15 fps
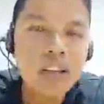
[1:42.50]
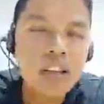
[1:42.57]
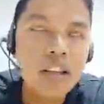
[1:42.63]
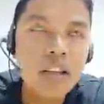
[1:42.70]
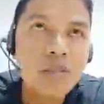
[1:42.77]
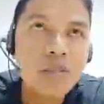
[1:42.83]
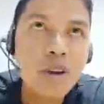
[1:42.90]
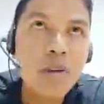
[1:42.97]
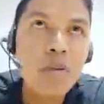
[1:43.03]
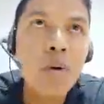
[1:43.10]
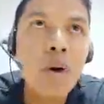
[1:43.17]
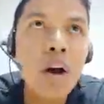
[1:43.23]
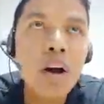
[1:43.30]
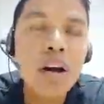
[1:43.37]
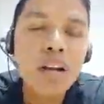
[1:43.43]
If I
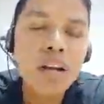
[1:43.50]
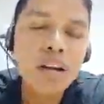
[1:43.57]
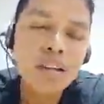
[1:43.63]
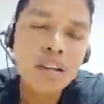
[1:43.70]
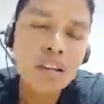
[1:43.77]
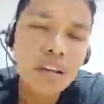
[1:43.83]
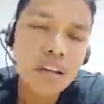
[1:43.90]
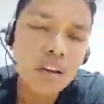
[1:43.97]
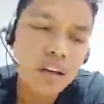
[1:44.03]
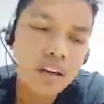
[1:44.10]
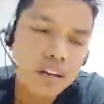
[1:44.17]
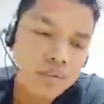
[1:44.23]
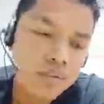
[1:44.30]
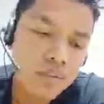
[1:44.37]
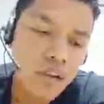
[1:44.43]
go earlier there,
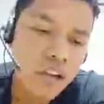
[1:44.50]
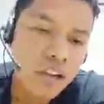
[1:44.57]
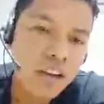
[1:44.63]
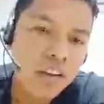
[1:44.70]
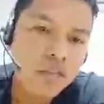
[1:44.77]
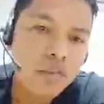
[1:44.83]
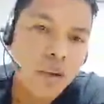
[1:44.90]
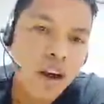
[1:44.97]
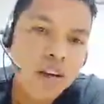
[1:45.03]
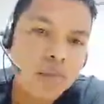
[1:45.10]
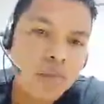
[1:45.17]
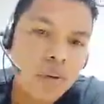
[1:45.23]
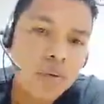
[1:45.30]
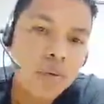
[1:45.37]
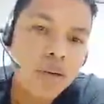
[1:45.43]
I get
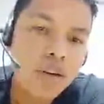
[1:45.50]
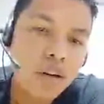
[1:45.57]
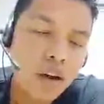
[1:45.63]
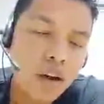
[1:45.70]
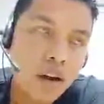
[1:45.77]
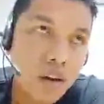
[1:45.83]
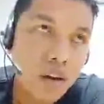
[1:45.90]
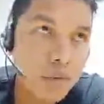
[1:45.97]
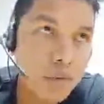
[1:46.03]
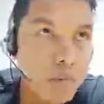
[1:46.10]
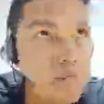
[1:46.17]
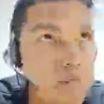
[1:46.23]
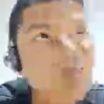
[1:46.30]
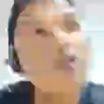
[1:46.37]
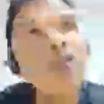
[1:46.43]
park permit
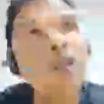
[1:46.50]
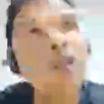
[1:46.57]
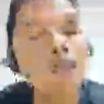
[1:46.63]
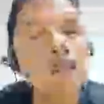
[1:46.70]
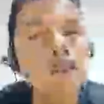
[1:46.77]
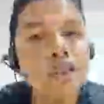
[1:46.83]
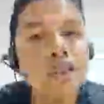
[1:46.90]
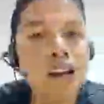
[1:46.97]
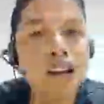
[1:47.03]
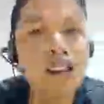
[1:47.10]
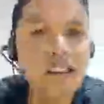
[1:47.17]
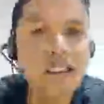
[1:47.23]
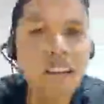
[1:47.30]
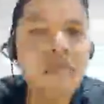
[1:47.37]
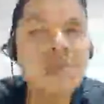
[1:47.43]
before others, and
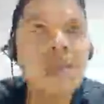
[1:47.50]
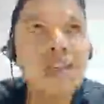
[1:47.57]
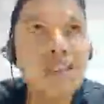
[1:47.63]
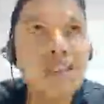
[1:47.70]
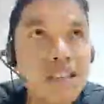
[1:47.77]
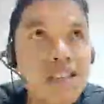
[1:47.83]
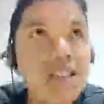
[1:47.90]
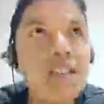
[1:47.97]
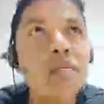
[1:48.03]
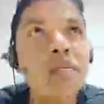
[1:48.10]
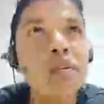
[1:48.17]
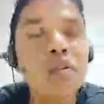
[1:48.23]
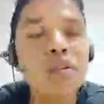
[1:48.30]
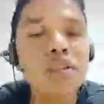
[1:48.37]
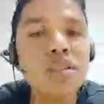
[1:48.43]
it can be easier
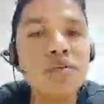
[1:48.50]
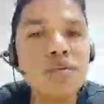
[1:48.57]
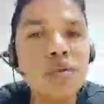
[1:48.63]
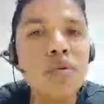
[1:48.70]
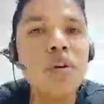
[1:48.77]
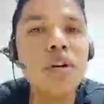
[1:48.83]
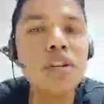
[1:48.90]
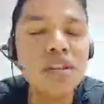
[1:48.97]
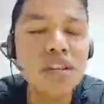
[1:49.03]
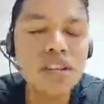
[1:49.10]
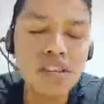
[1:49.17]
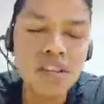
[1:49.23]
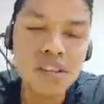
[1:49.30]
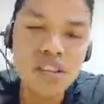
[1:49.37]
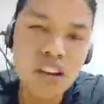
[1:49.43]
because if you go
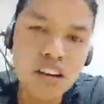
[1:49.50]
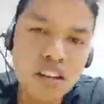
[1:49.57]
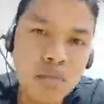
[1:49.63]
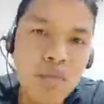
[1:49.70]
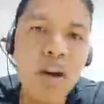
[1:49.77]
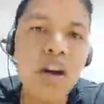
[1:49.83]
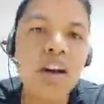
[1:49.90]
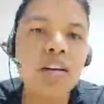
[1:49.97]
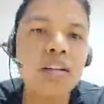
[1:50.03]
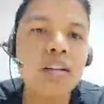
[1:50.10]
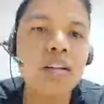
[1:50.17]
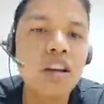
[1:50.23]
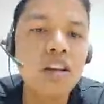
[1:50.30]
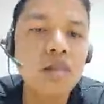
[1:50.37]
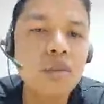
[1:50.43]
inside the park
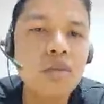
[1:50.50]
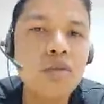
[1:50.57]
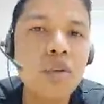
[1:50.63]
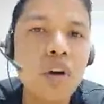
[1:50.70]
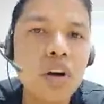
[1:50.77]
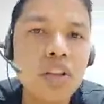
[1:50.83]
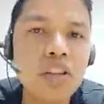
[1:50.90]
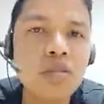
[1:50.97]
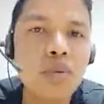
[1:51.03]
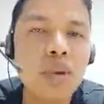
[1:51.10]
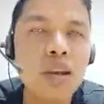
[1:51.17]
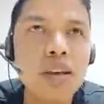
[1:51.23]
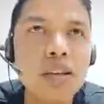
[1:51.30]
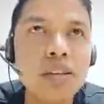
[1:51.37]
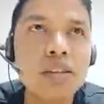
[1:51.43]
before other
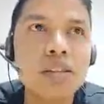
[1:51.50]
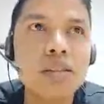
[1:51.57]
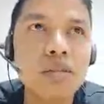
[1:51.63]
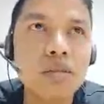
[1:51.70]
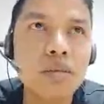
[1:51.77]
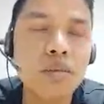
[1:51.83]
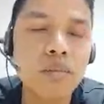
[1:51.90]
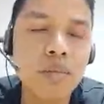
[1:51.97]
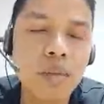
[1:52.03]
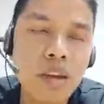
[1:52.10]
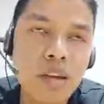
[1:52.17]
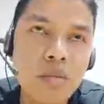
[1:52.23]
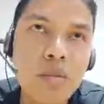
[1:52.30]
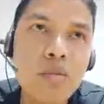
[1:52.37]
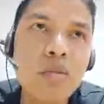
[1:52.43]
place,
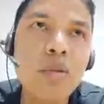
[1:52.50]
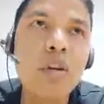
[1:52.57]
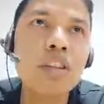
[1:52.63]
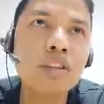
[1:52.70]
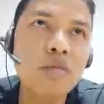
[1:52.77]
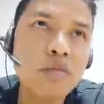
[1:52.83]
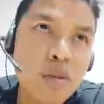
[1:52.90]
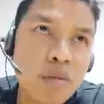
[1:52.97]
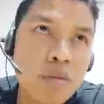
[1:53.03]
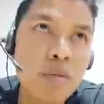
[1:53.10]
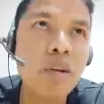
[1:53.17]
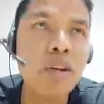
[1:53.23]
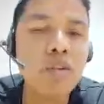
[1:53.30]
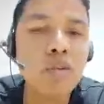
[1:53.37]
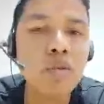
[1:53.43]
before other
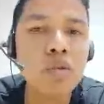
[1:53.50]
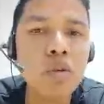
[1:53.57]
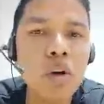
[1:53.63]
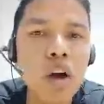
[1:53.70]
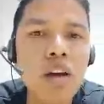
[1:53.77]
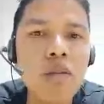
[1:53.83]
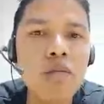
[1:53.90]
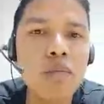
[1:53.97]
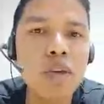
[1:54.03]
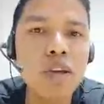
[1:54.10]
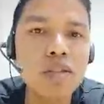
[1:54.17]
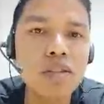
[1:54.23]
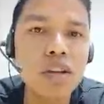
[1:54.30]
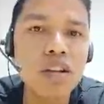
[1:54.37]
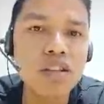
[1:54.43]
people, you do have
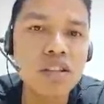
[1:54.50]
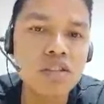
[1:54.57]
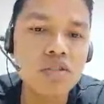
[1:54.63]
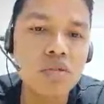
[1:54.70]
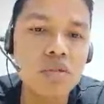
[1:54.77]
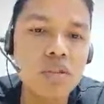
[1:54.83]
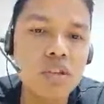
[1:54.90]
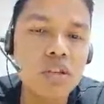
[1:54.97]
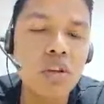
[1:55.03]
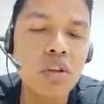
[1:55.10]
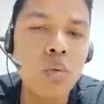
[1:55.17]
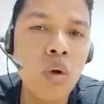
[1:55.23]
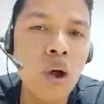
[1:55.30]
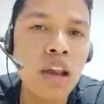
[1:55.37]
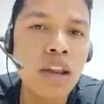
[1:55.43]
big chances to see the
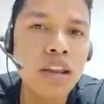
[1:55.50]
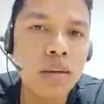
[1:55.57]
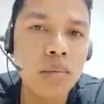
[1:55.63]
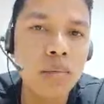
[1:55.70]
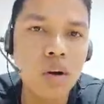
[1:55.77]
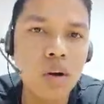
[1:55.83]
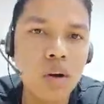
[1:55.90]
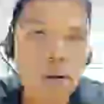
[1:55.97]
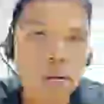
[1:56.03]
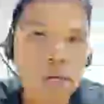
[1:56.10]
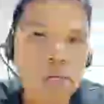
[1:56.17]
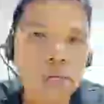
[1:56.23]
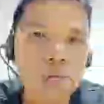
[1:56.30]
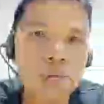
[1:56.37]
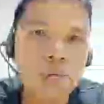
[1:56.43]
wild animal.
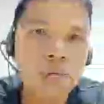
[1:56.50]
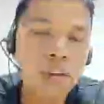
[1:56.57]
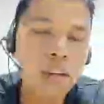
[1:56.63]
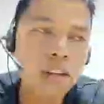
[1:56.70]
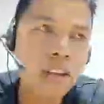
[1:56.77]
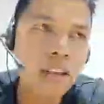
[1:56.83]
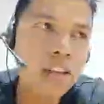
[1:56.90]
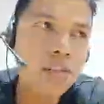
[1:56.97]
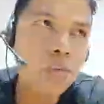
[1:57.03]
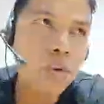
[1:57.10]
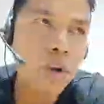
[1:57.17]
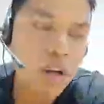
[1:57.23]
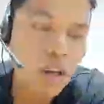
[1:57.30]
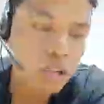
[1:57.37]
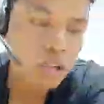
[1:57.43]
That's
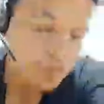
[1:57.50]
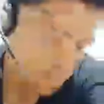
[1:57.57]
why